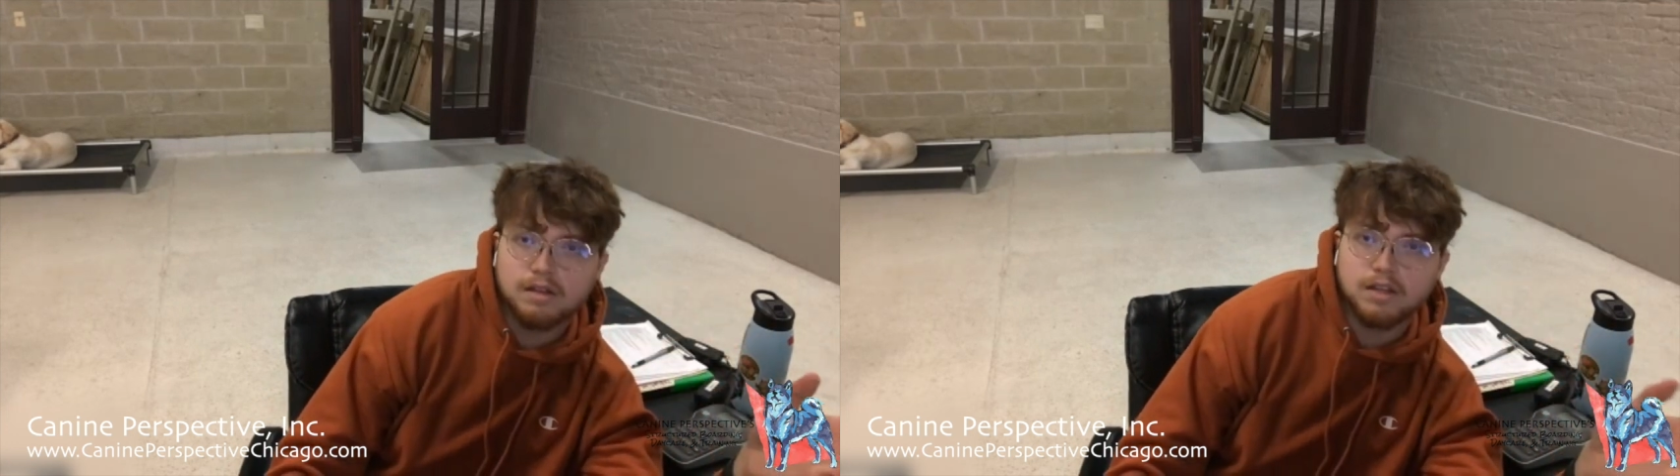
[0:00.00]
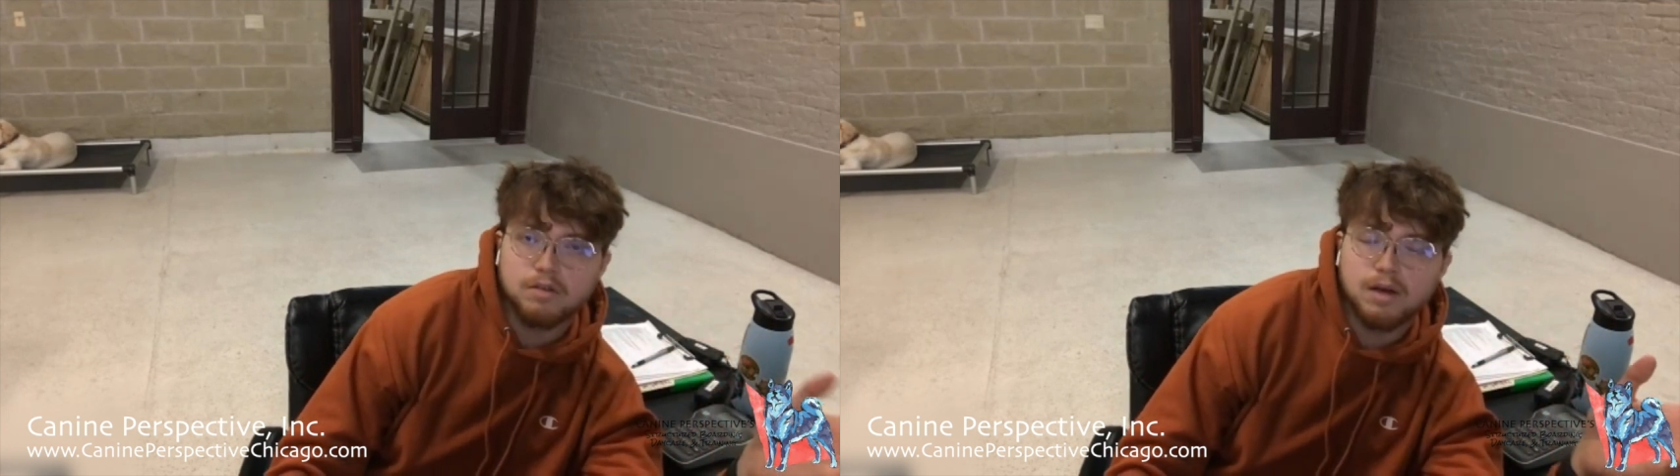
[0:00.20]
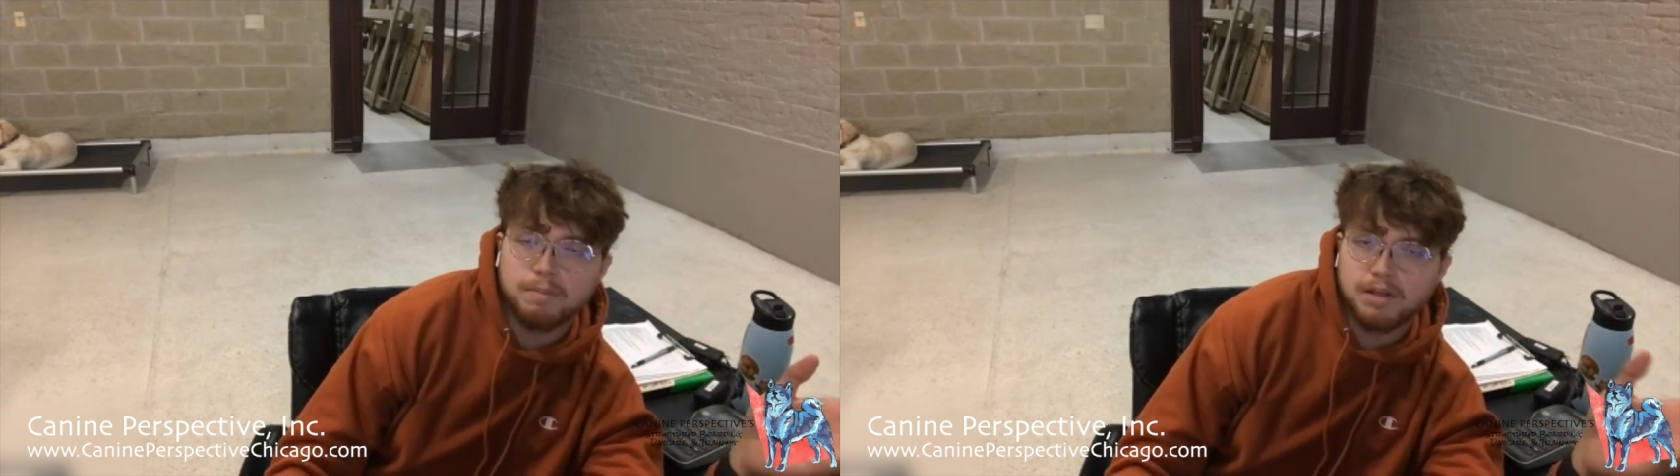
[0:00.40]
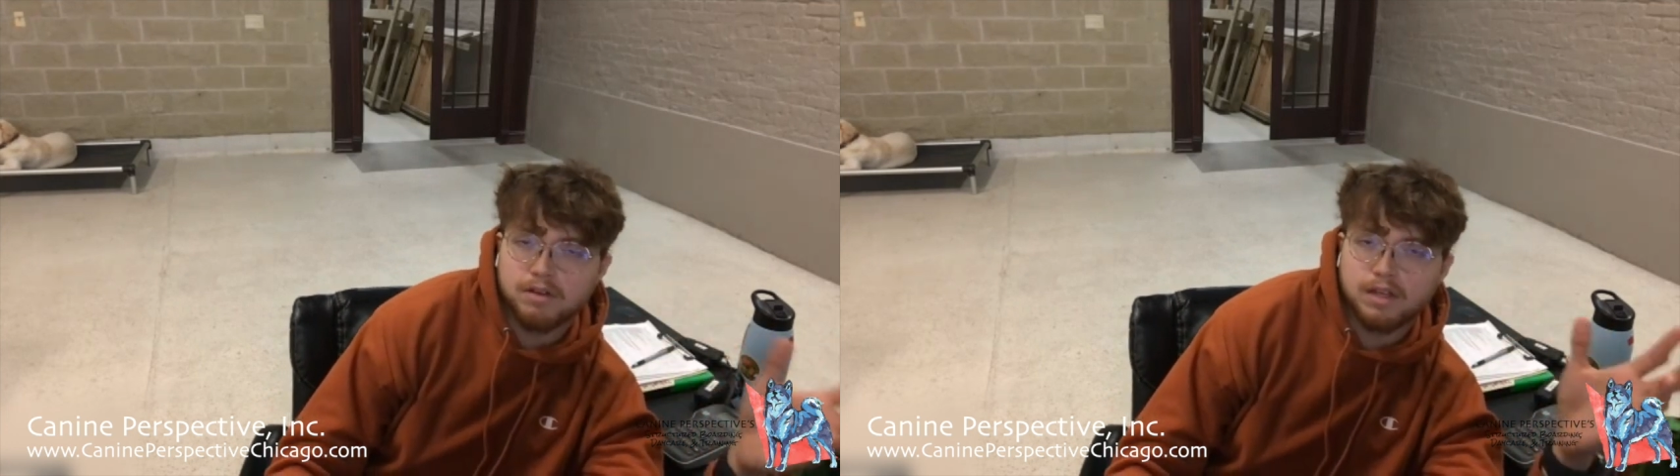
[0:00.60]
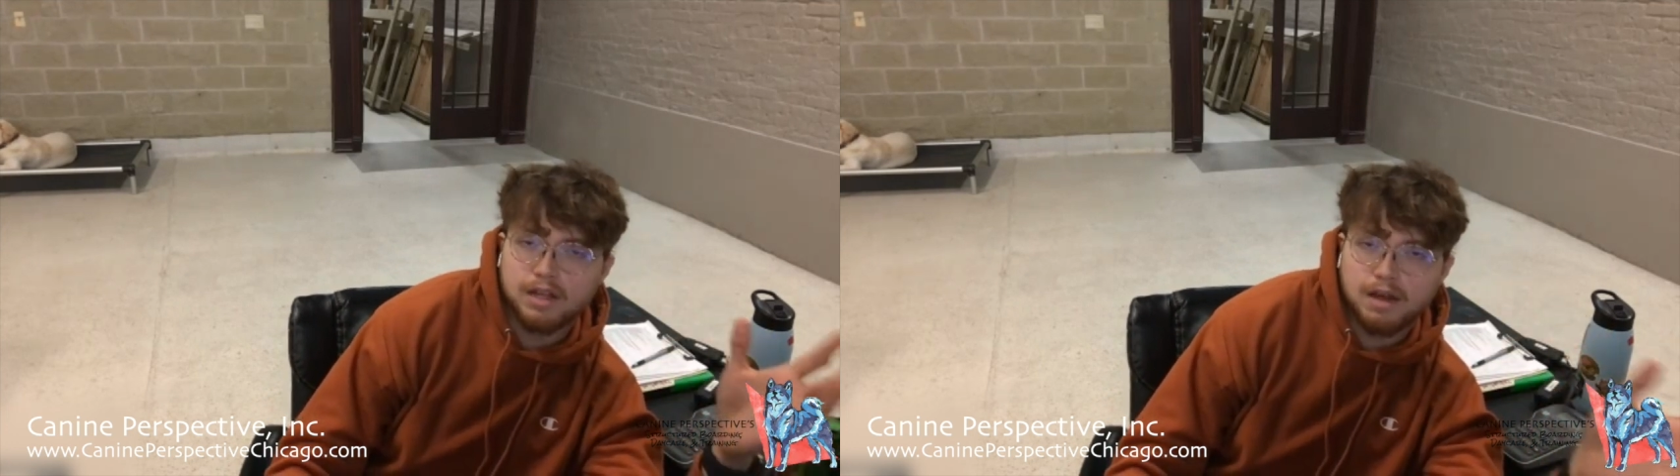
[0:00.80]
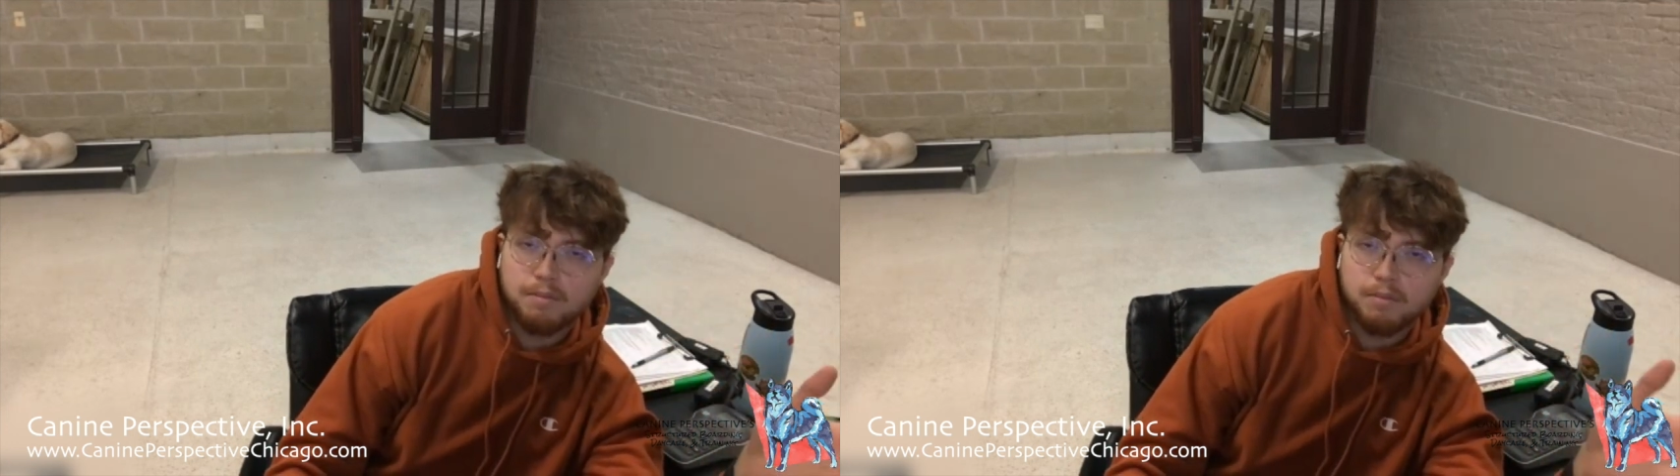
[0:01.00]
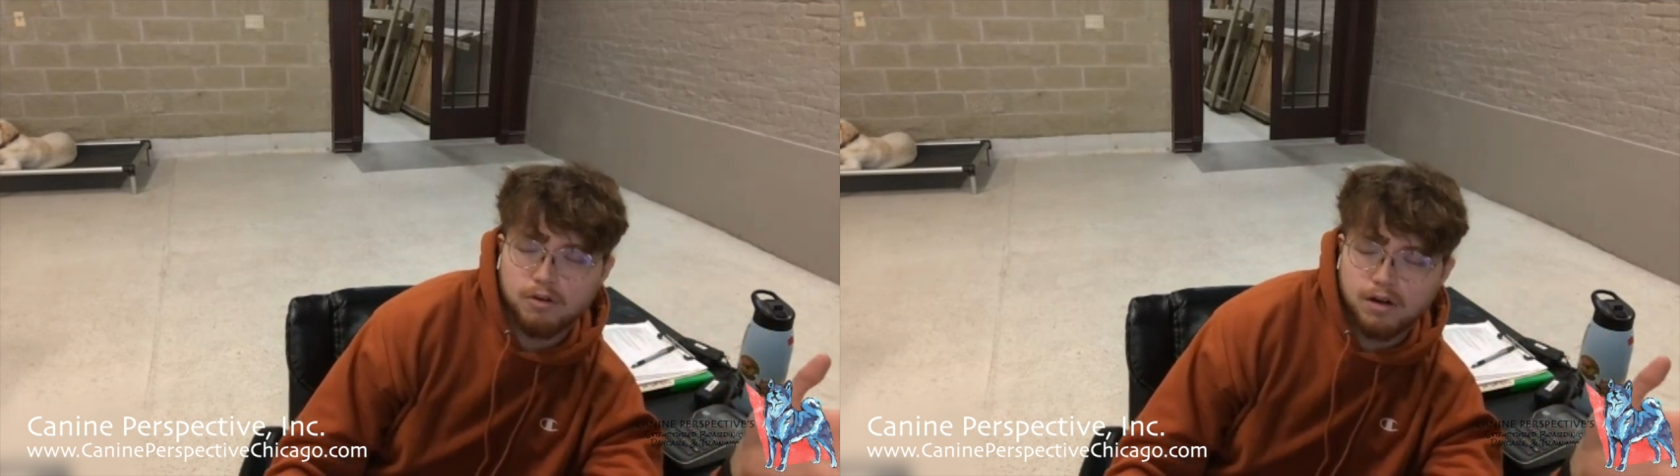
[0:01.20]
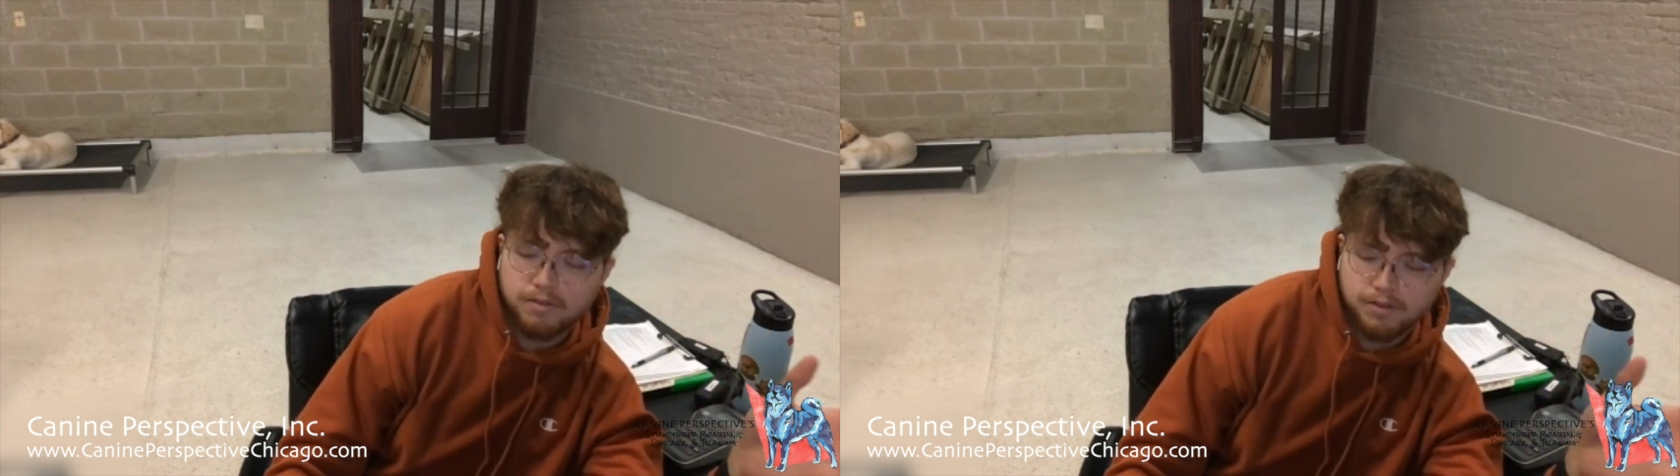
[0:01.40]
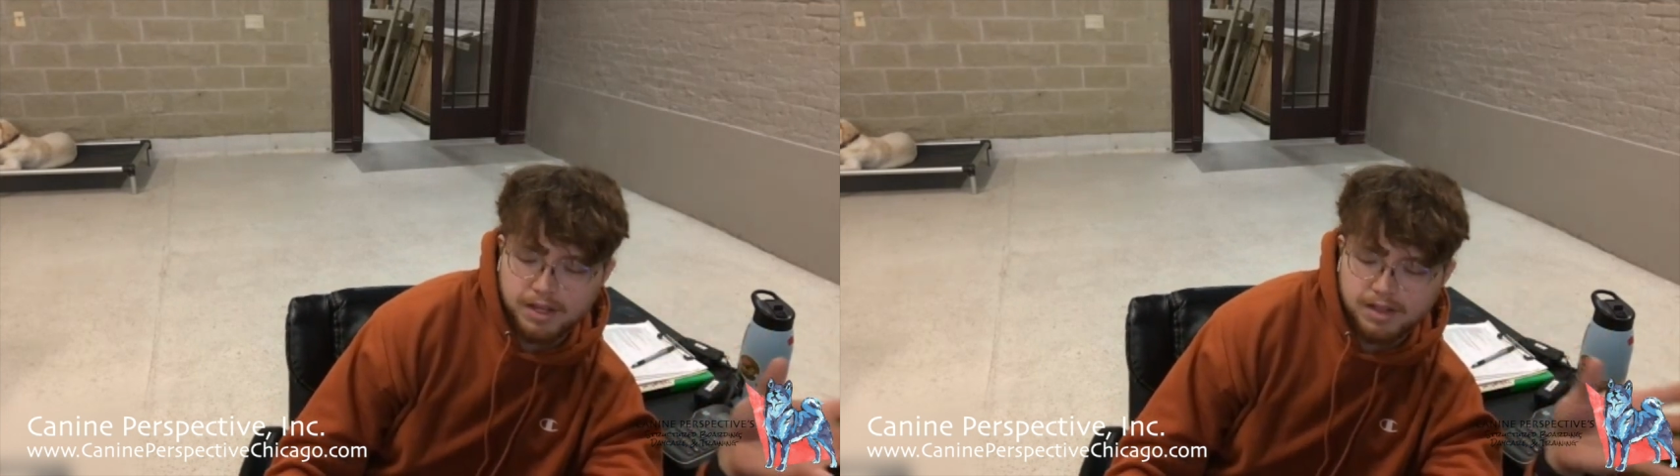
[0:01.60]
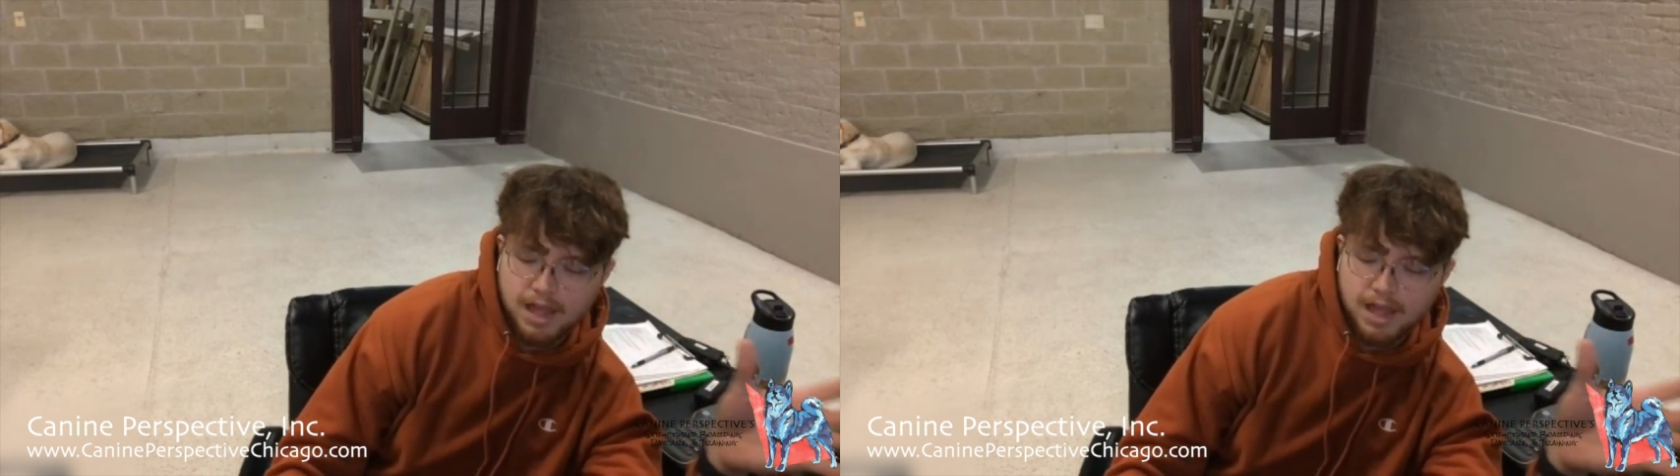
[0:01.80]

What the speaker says: then you might be looking at more of like